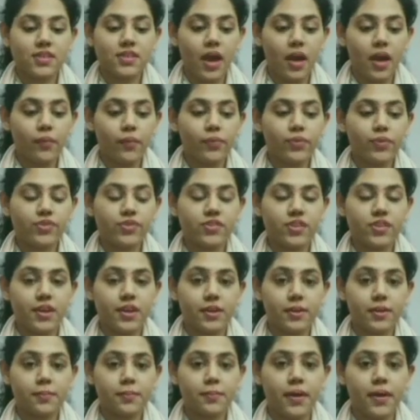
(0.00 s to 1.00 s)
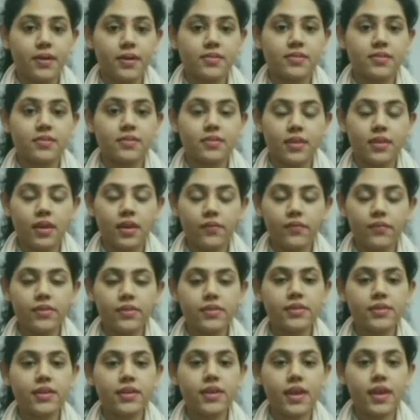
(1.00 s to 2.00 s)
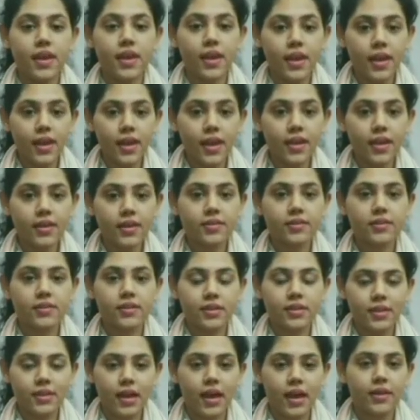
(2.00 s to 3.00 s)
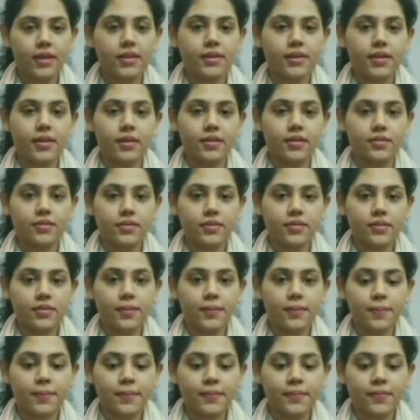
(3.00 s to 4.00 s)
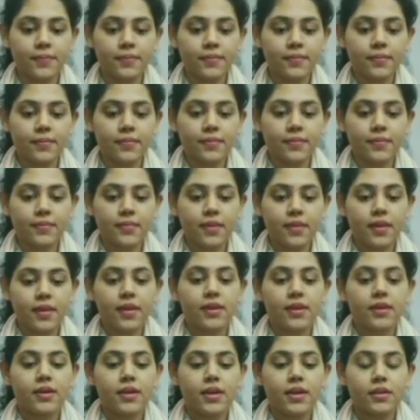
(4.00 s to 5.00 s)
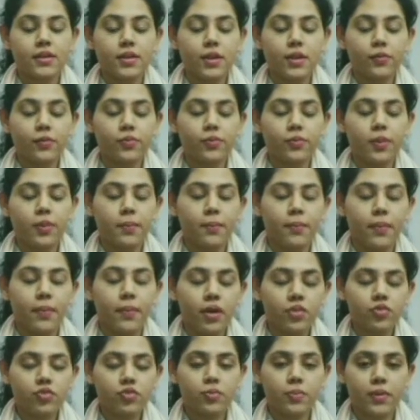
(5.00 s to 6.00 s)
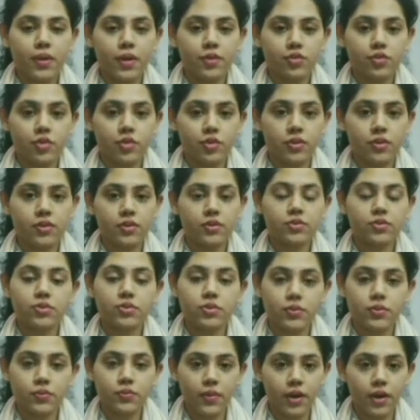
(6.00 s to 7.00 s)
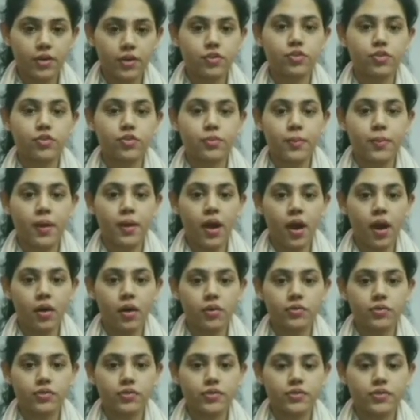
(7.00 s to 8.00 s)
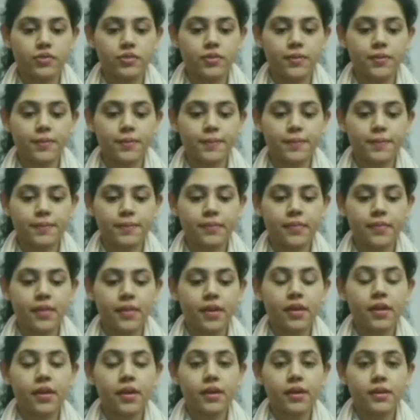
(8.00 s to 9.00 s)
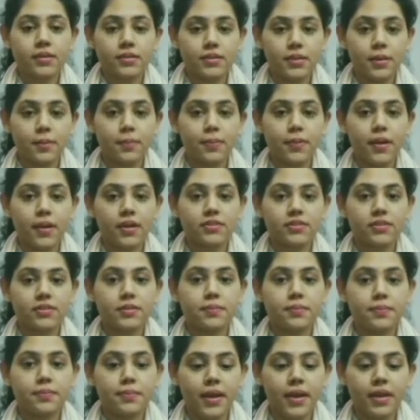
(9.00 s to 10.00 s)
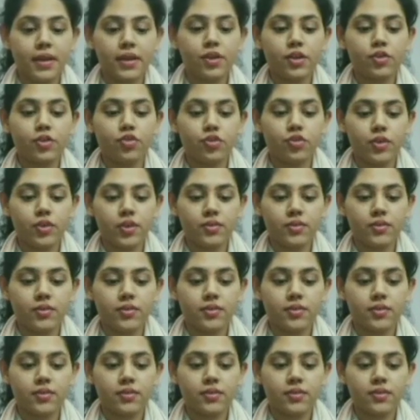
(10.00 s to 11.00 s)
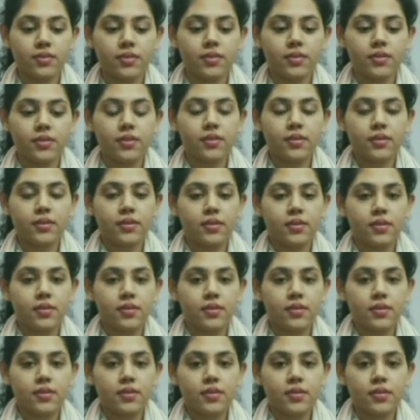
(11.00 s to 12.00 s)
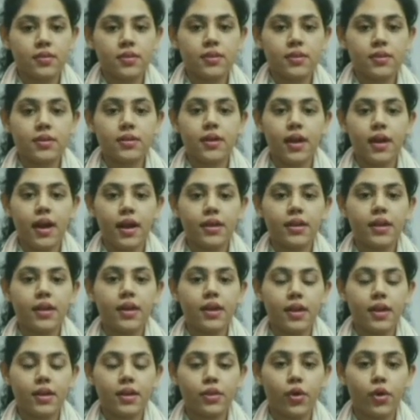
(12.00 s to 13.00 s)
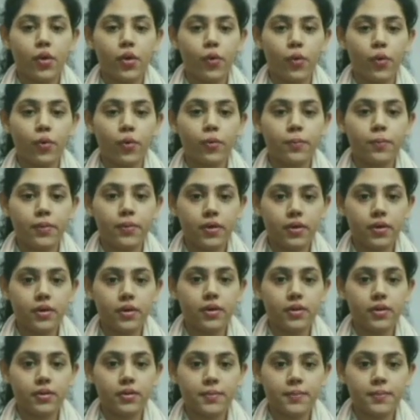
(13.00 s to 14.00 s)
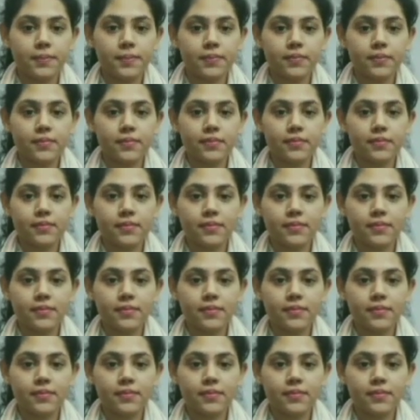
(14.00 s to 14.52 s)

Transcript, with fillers: The exam was taken by 78 candidates. It gives me much pleasure to invite you to my house. They planted many trees Kyra ate the whole burger.